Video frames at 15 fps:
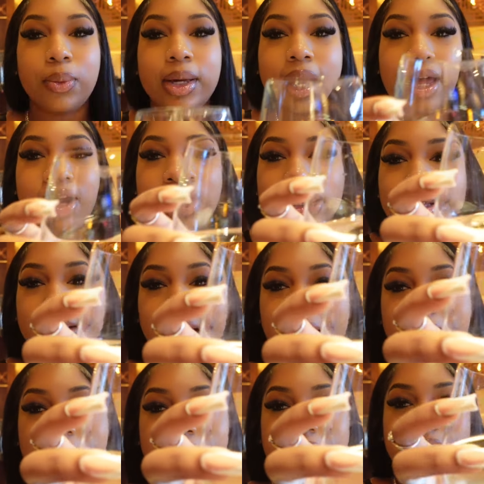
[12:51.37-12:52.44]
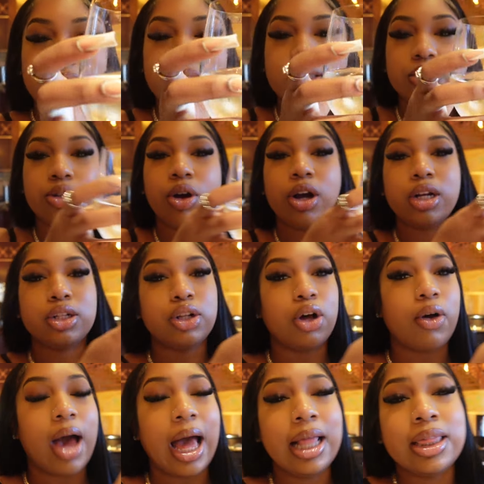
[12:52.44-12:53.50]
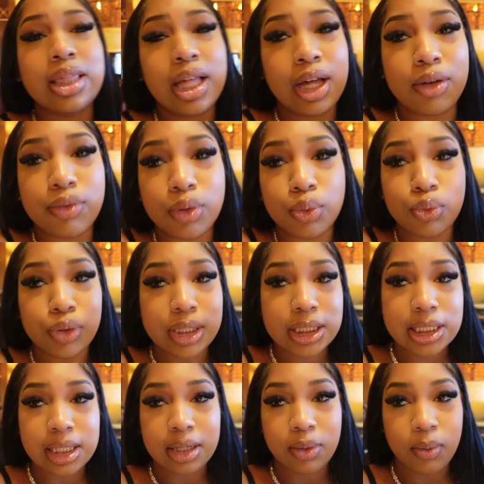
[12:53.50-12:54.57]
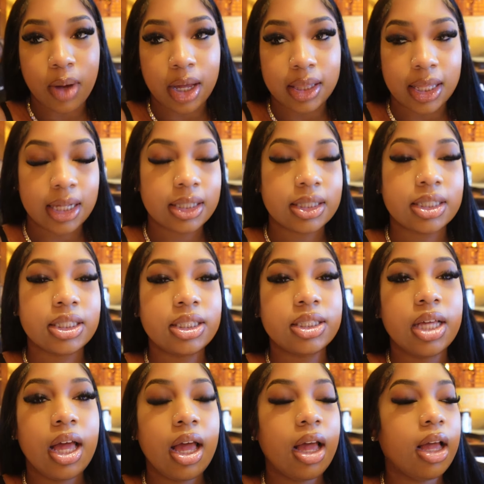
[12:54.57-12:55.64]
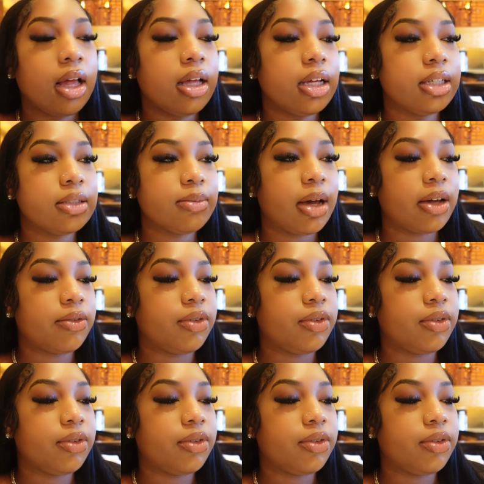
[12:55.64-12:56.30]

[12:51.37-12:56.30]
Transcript: We got our glass. You already know, I love Riesling more. Like this is my